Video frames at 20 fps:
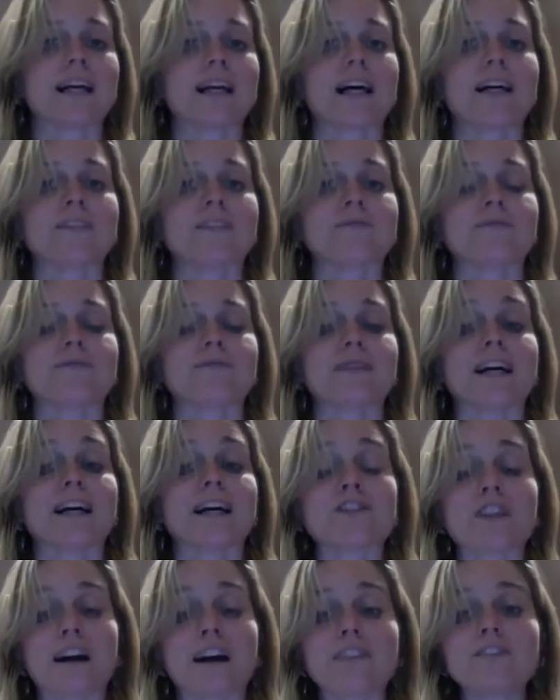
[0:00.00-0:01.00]
I
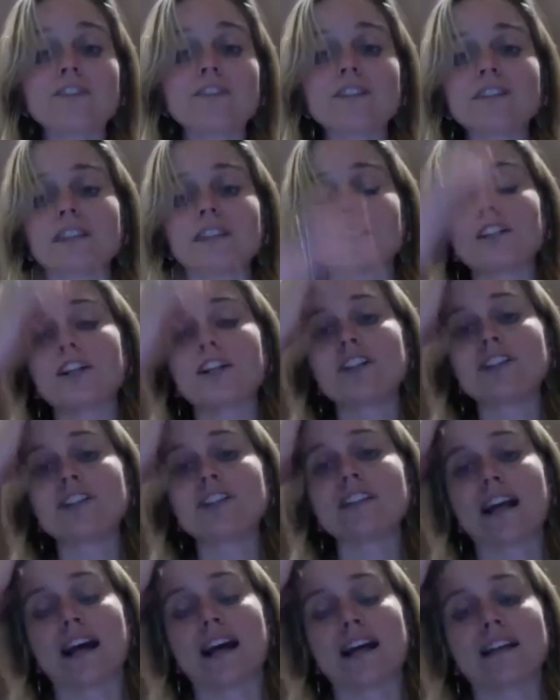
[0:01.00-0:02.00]
travel a
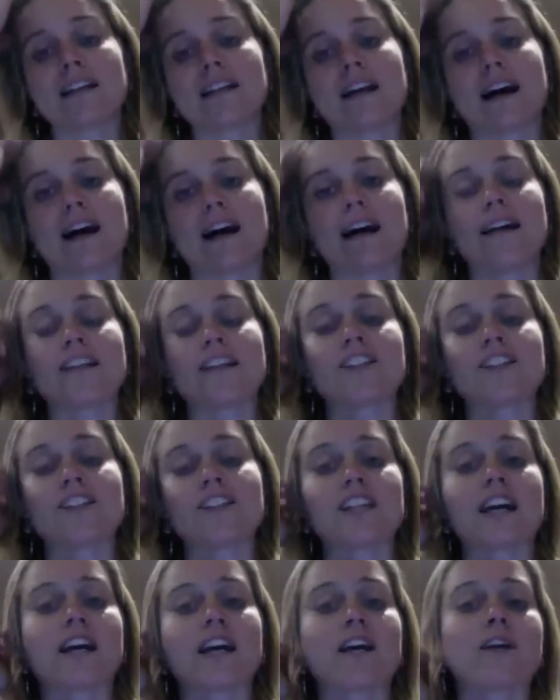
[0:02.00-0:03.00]
lot and I
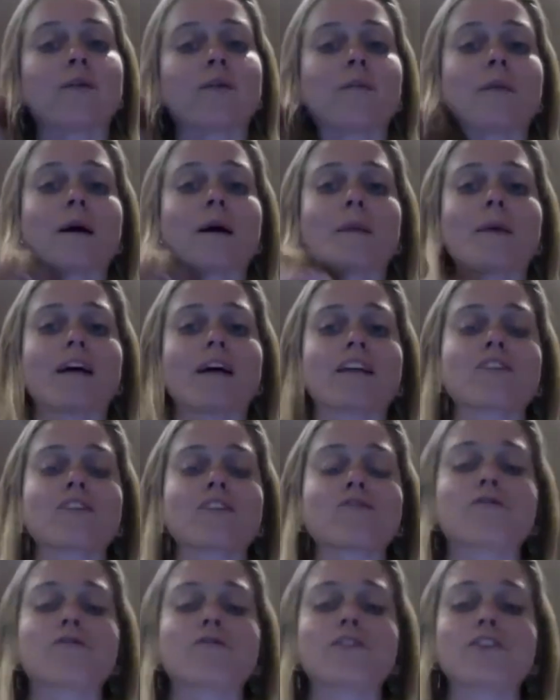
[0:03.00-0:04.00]
share my
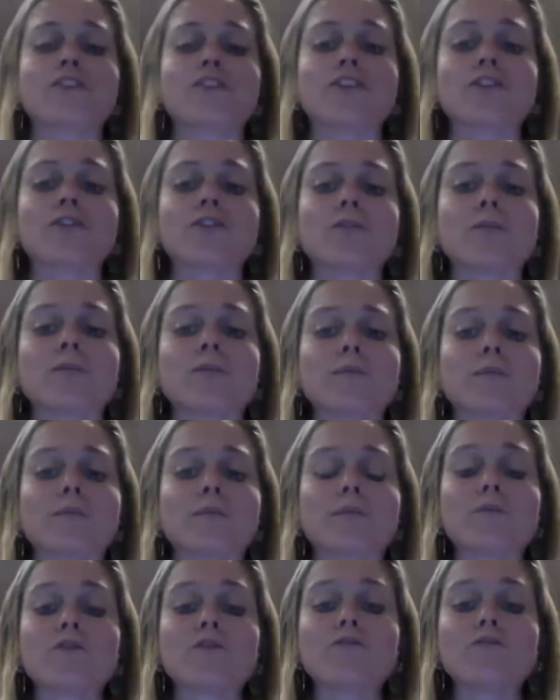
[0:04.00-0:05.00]
passion for yoga and
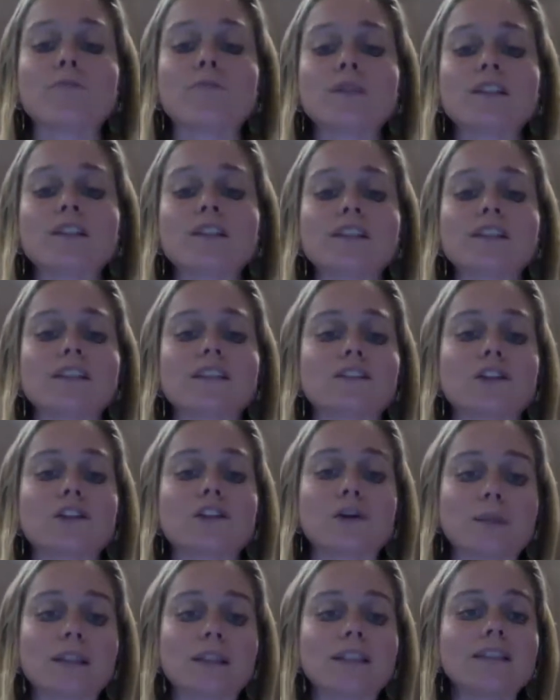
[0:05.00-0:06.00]
movements
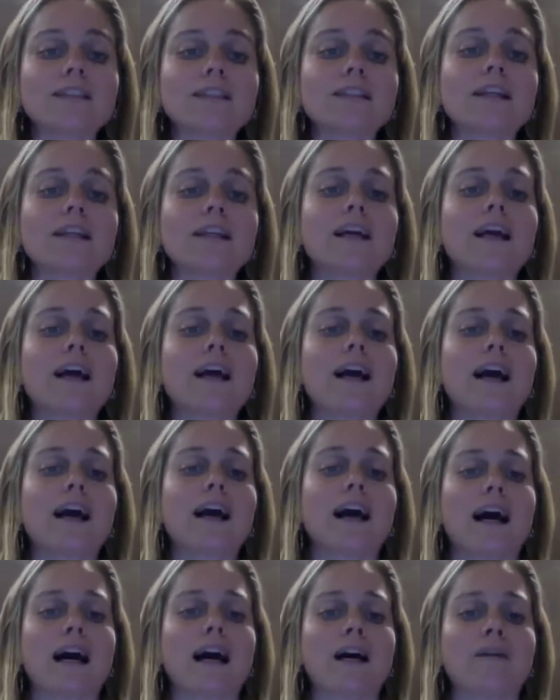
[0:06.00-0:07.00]
globally.
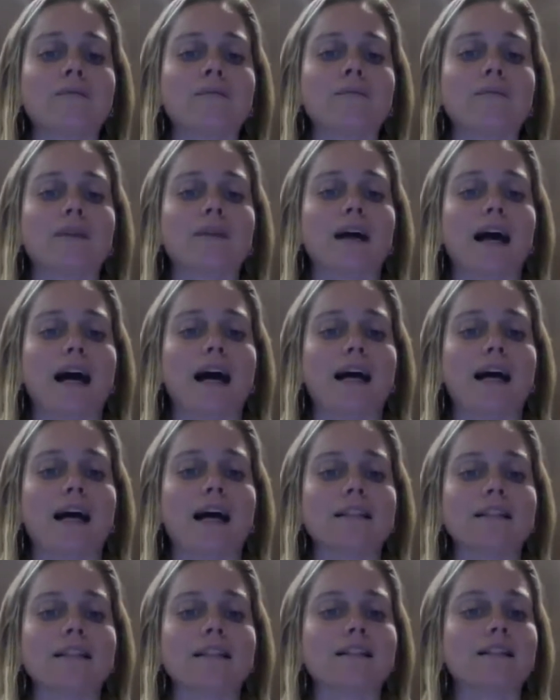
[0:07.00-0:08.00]
And
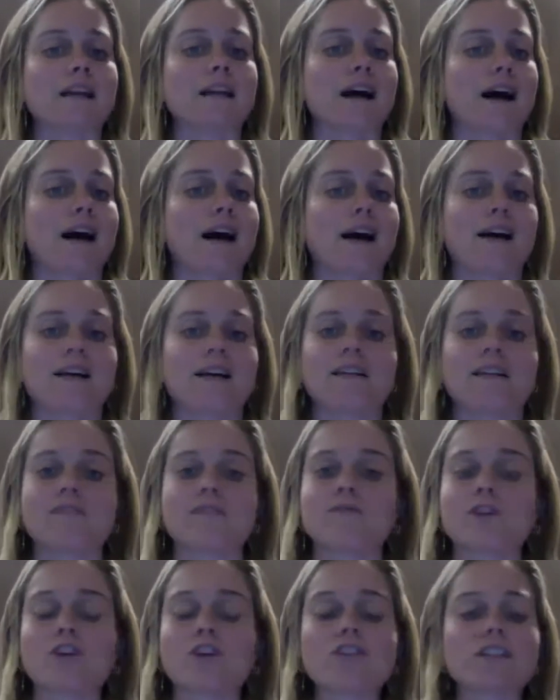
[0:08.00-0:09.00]
I
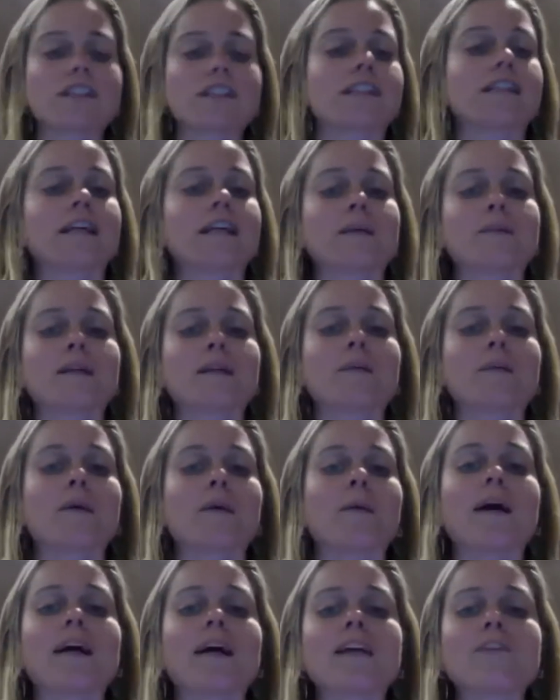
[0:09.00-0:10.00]
constantly update
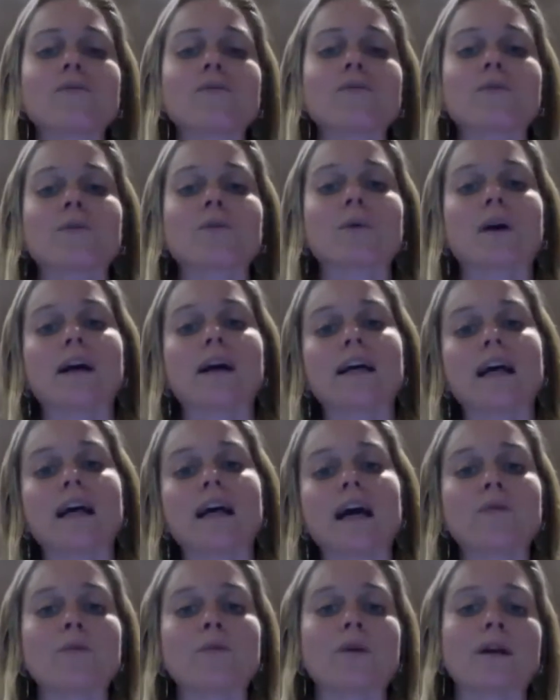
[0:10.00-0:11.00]
my page with where I
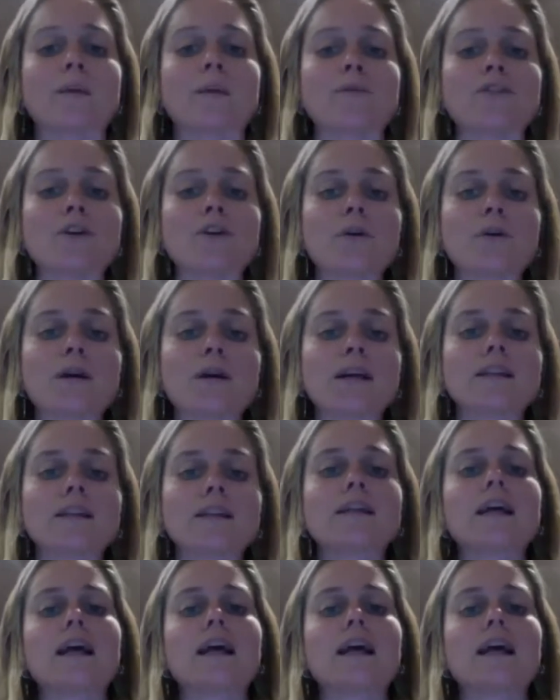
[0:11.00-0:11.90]
am and what I'm doing.